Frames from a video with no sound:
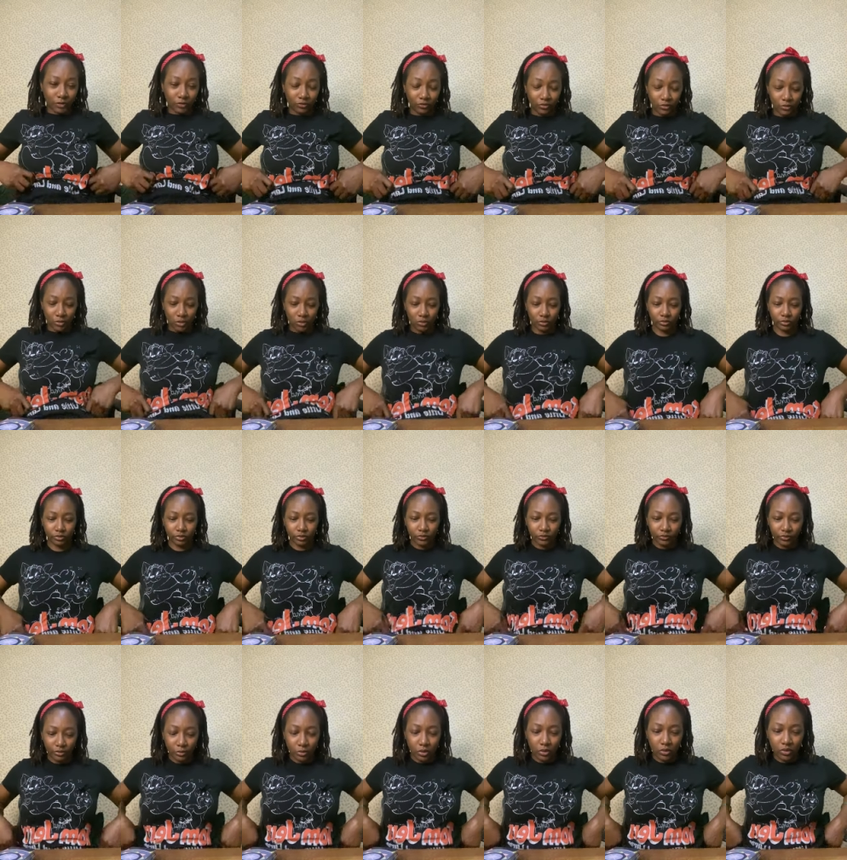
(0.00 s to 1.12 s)

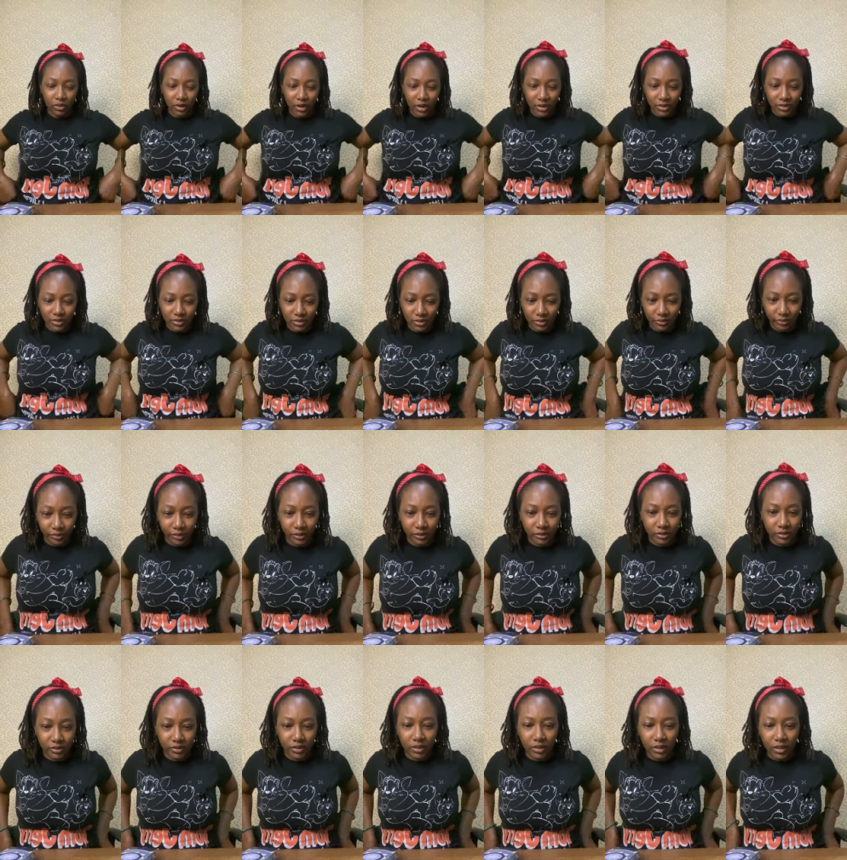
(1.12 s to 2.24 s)
female
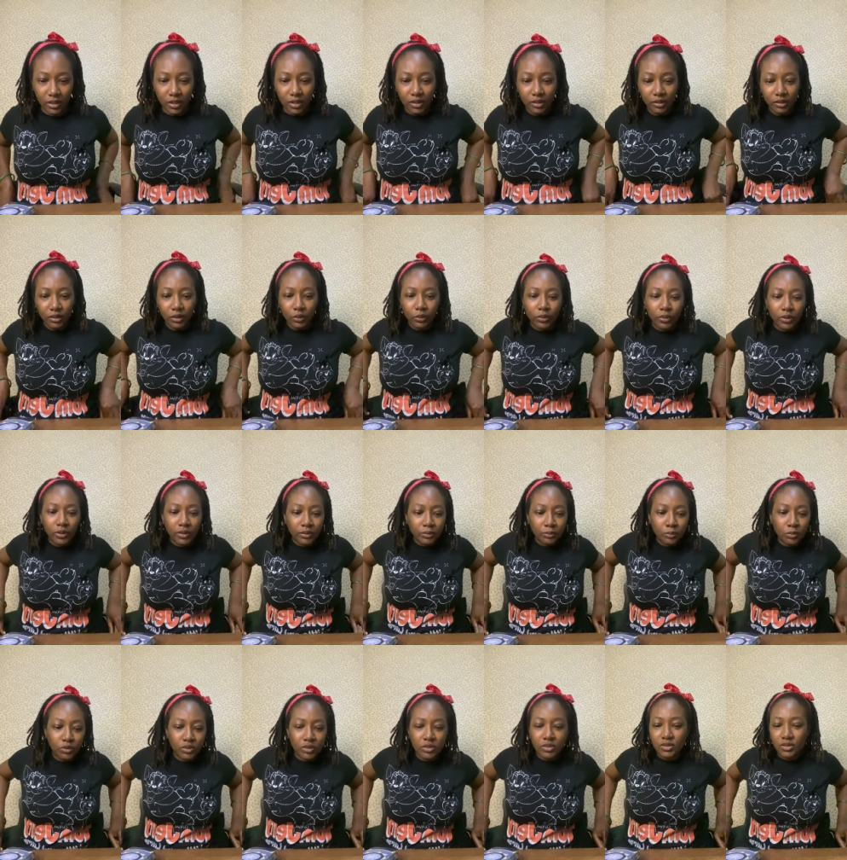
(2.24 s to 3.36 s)
Cancerians. They're wearing
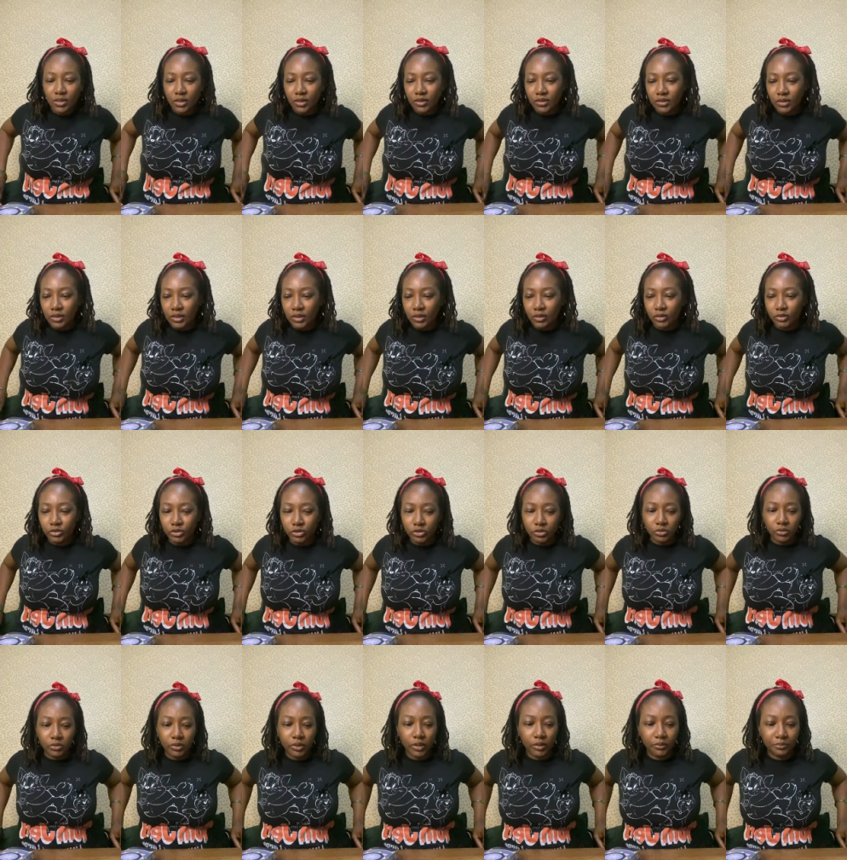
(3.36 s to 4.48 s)
more sexy
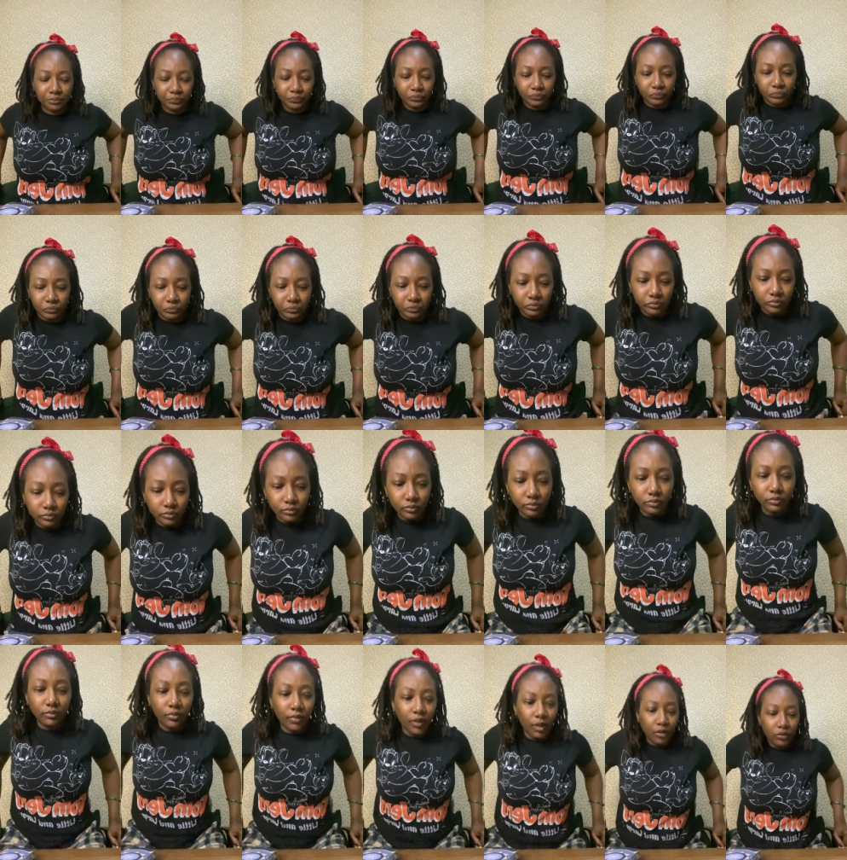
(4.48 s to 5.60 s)
lingerie
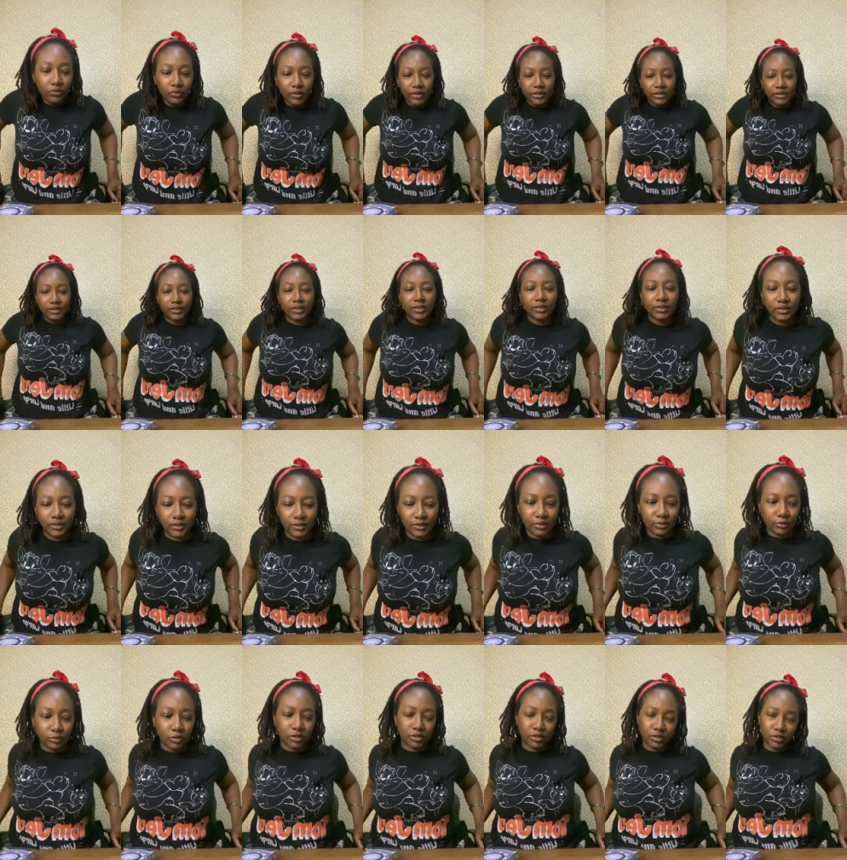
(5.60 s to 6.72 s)
over the next 6
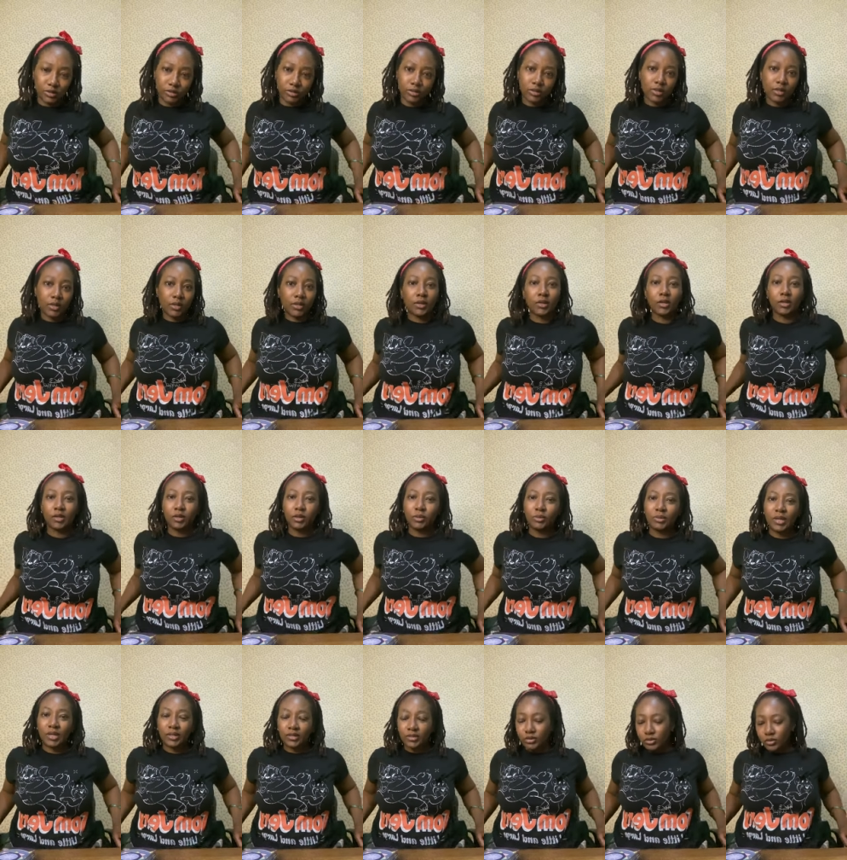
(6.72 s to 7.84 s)
months. Hope
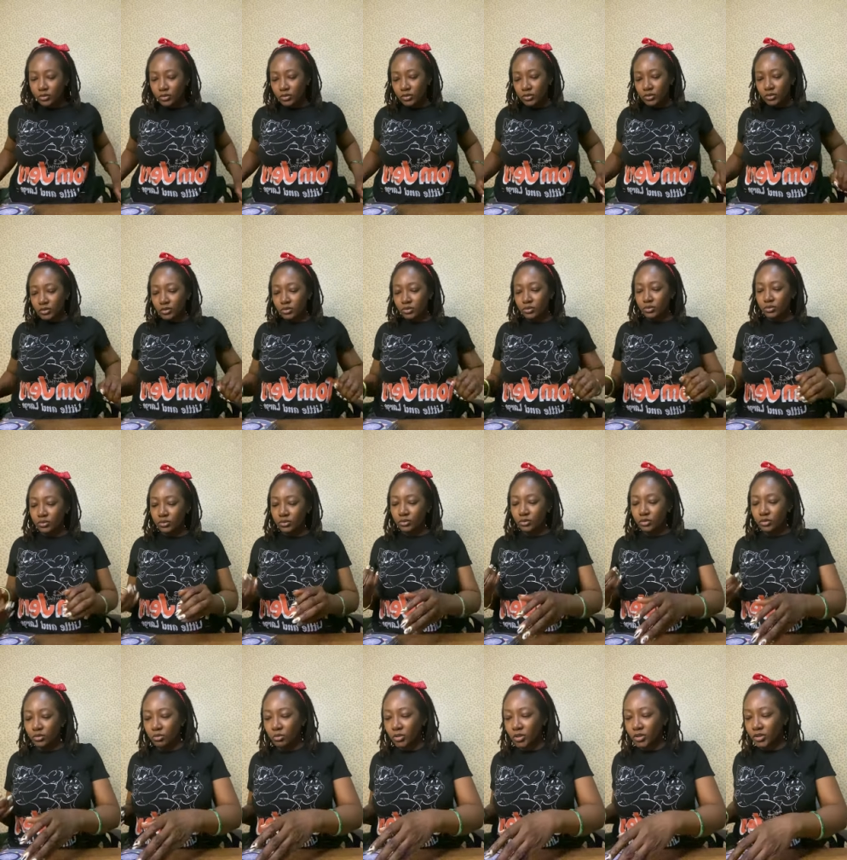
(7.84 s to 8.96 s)
that's not too
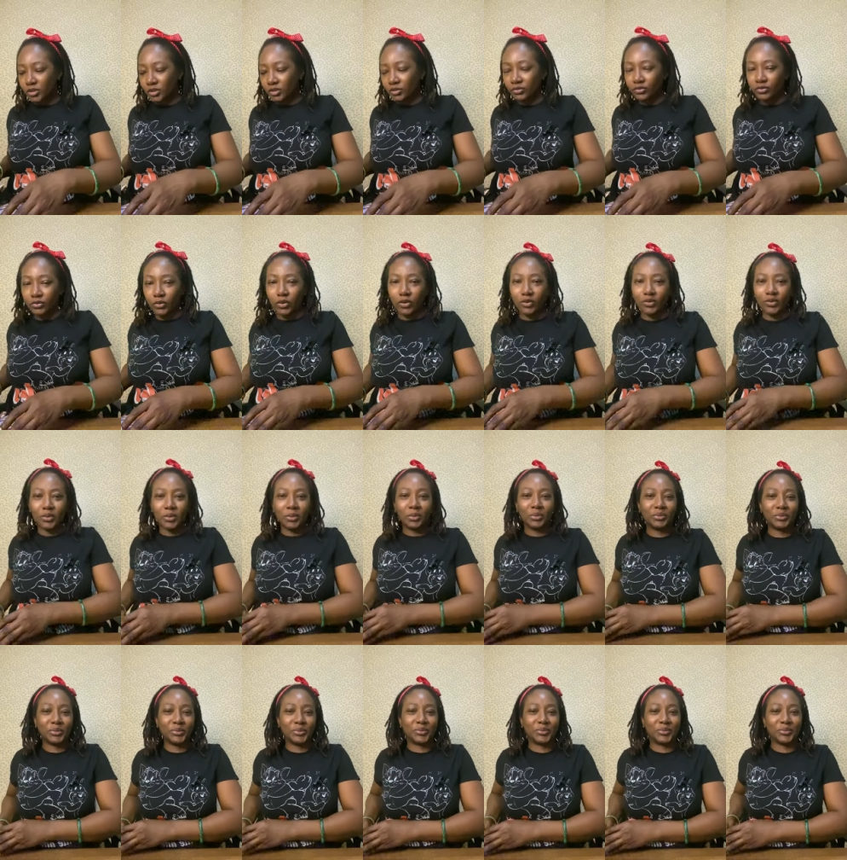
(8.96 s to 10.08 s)
much info,
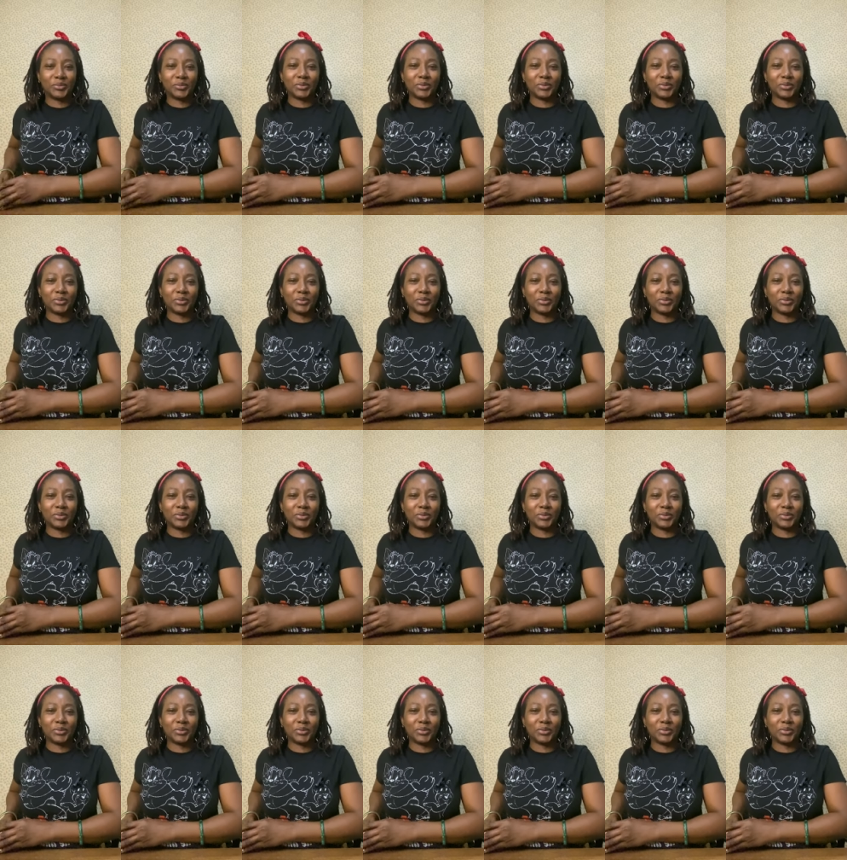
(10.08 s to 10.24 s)
but